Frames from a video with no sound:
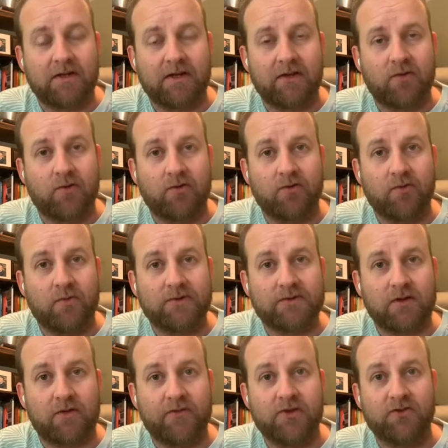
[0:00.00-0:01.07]
quarter was
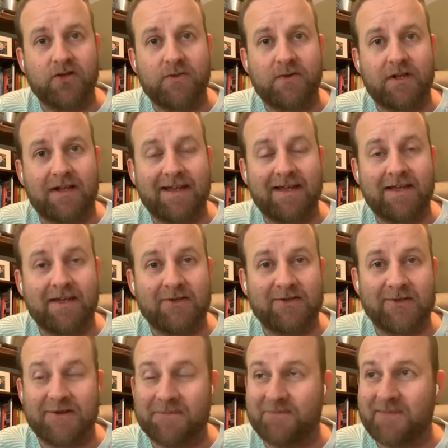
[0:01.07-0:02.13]
called the Dream Client
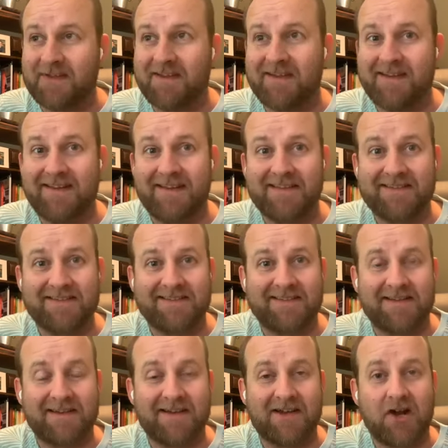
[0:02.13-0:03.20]
Catcher. And it's
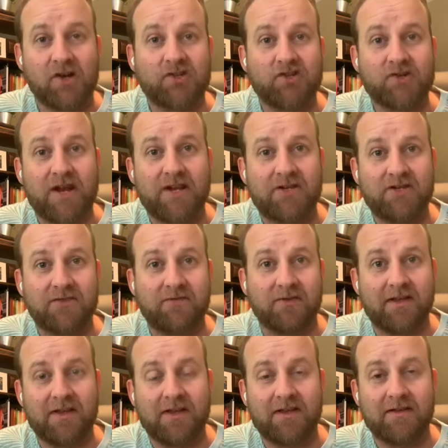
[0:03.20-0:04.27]
our strategy for
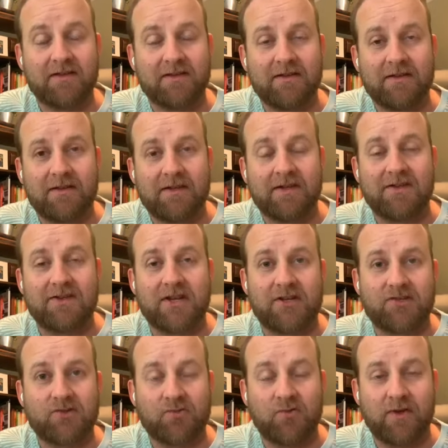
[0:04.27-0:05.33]
getting in
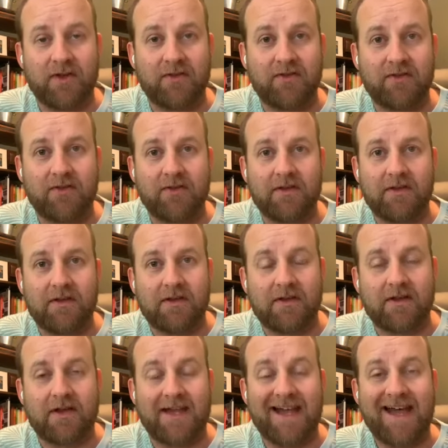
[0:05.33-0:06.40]
touch with
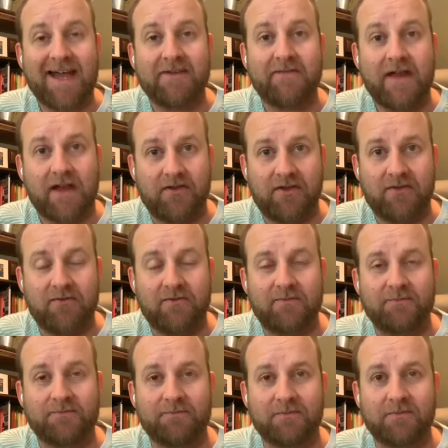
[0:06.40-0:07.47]
high-value
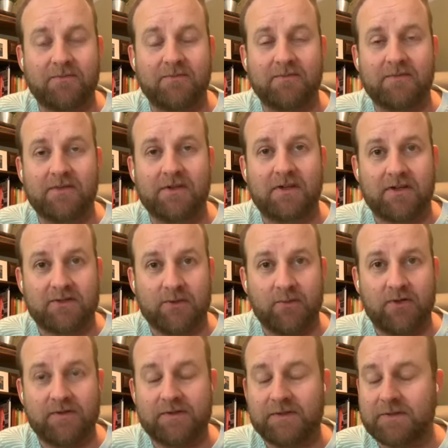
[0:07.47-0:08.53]

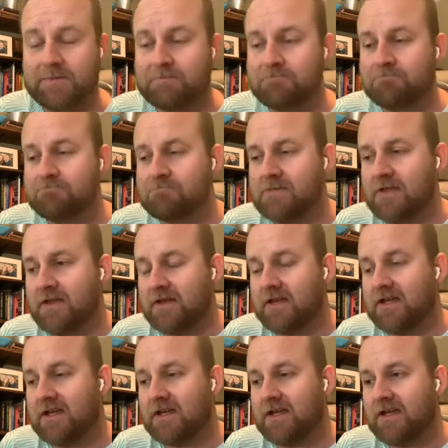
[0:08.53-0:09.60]
customers
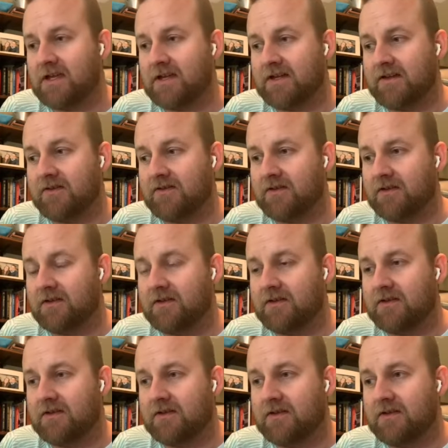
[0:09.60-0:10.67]
and
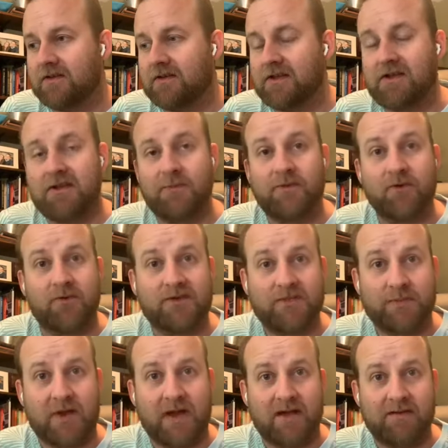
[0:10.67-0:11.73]
getting them to
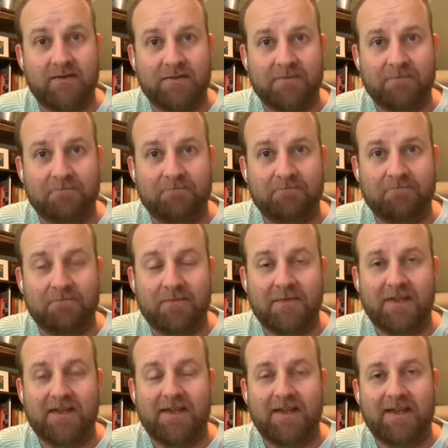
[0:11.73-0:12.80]
respond.
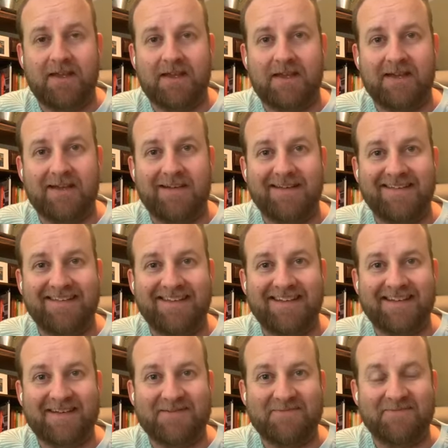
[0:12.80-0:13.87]
And
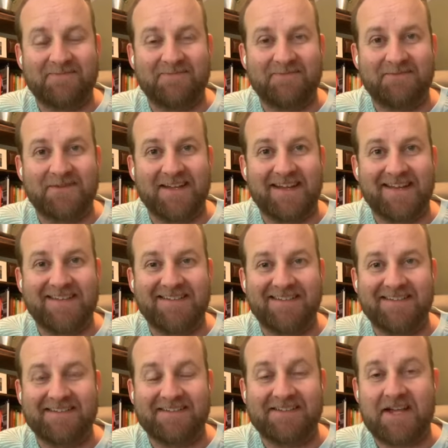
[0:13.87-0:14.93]
we had
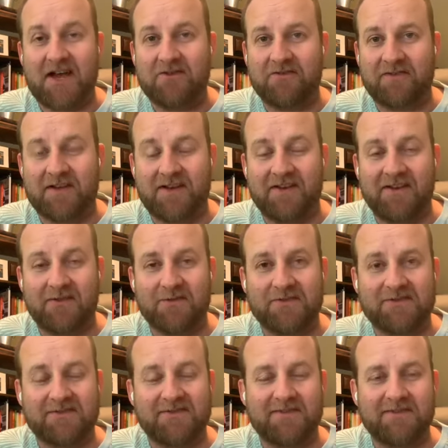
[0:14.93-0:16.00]
a lot of fun. It was